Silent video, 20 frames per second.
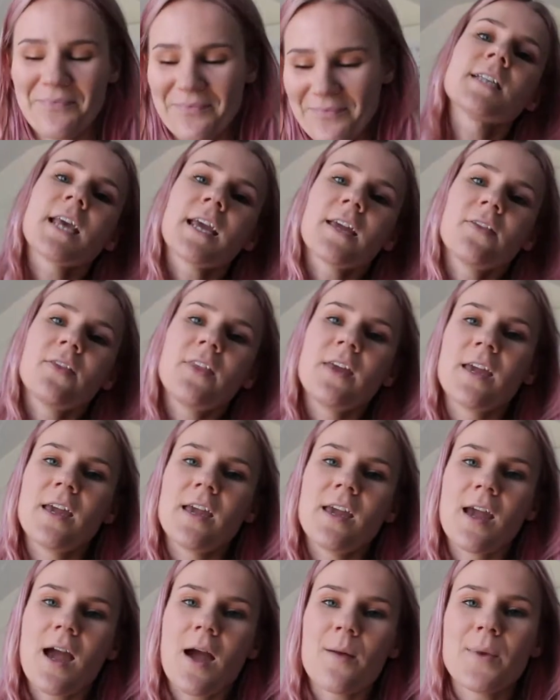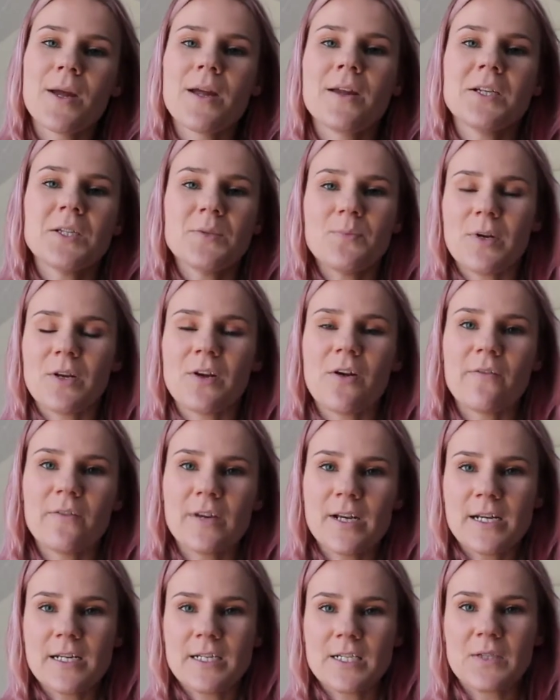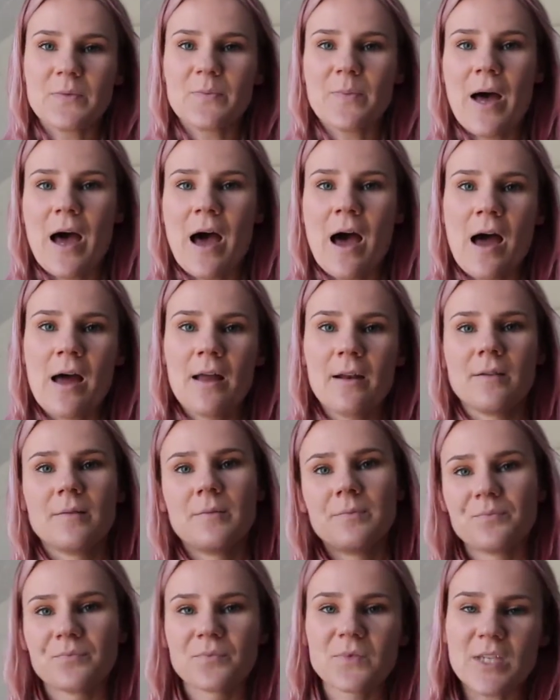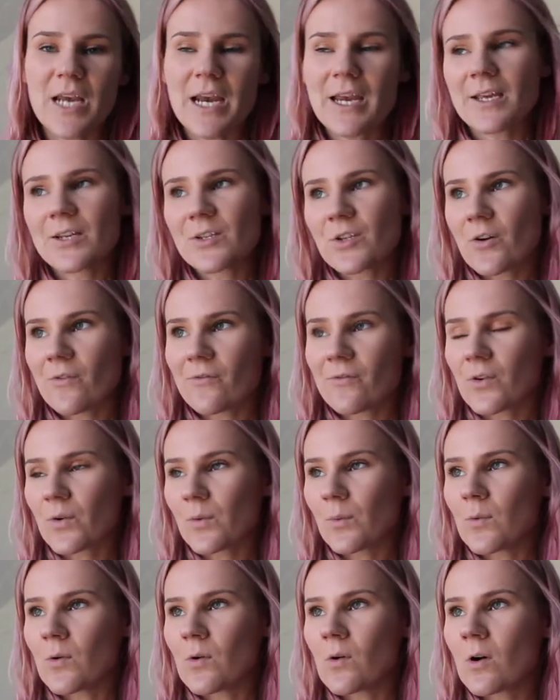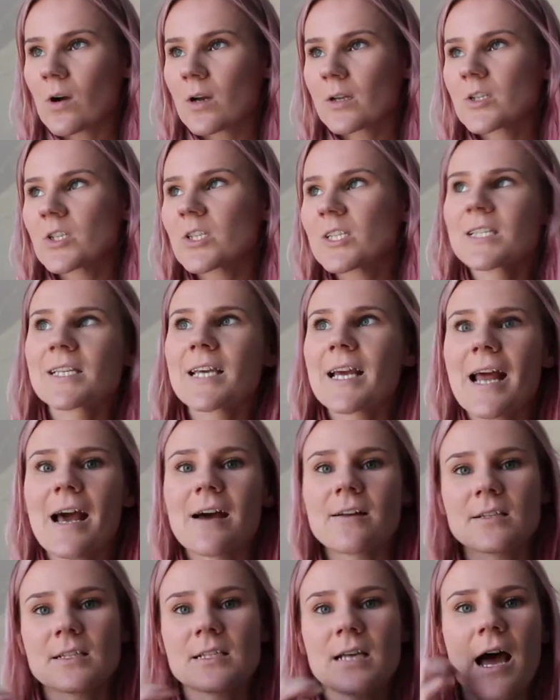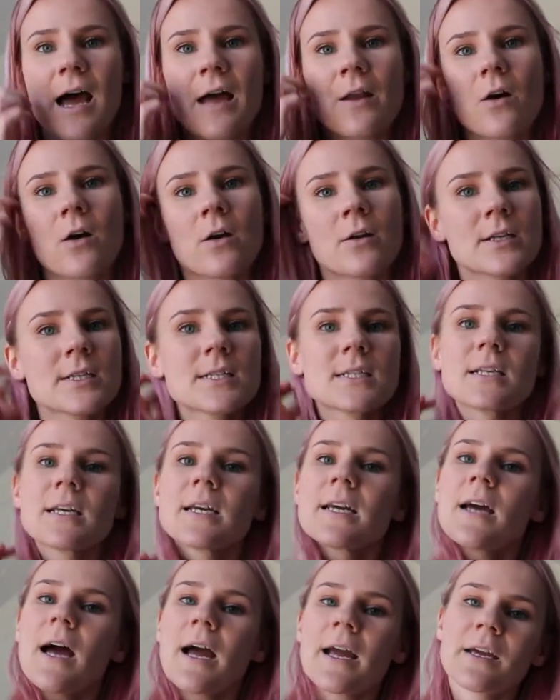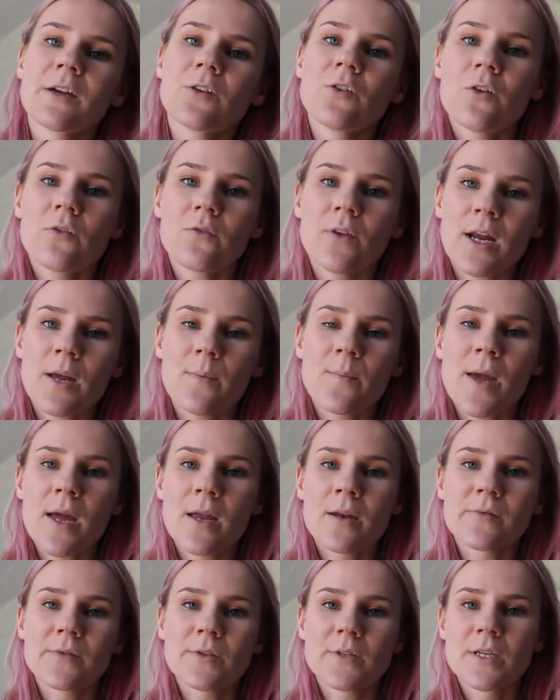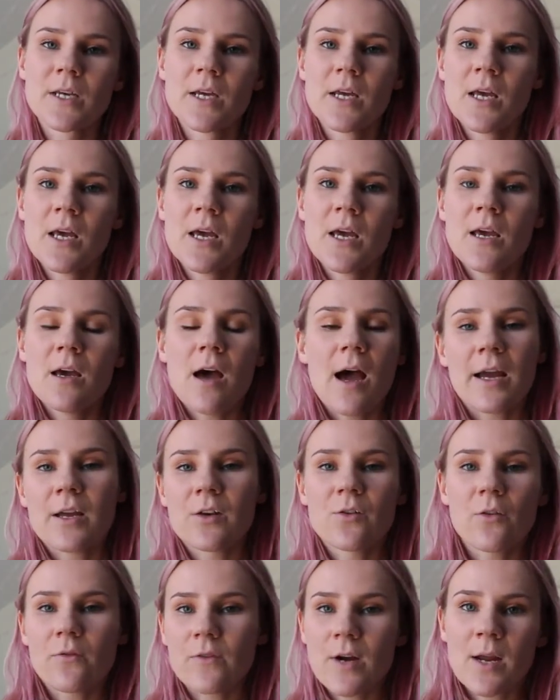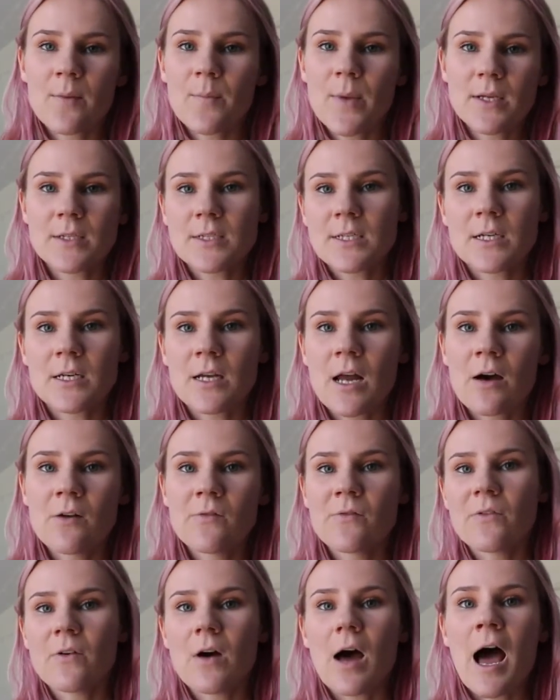Second thing, I mean, it's pretty obvious, but take your dog for a walk. Just get outside. Honestly, I cannot recommend it enough.